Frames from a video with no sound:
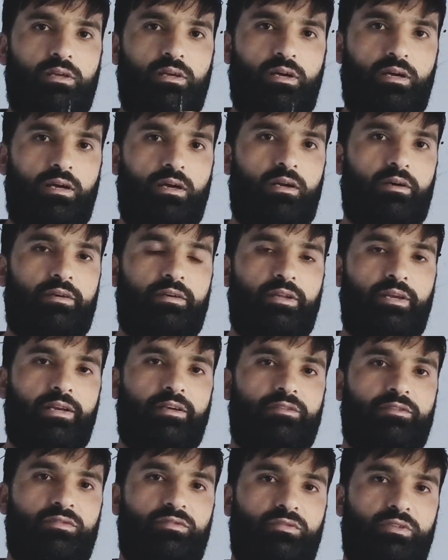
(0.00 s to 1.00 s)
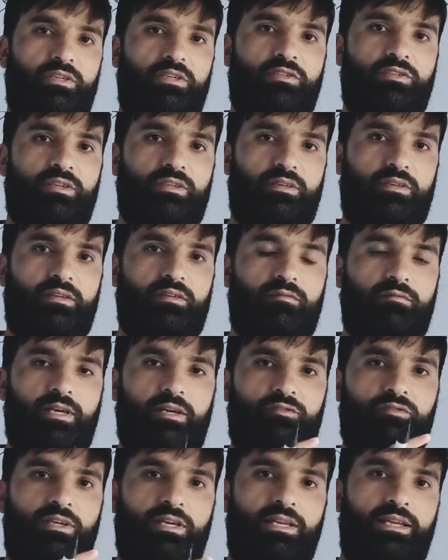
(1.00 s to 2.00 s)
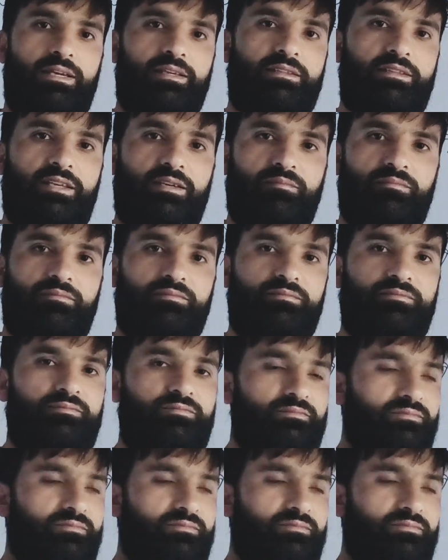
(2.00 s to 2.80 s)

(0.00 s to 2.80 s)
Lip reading: direct to each other. We have to align them